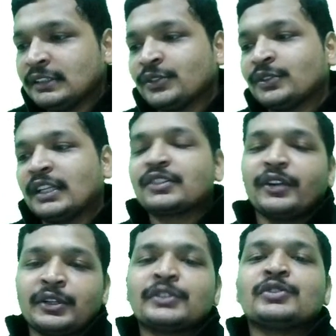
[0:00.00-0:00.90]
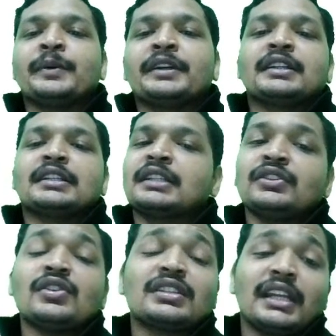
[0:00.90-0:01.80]
So that's going to be super interesting.
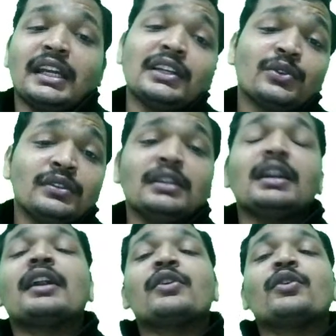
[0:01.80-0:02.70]
So stay tuned and do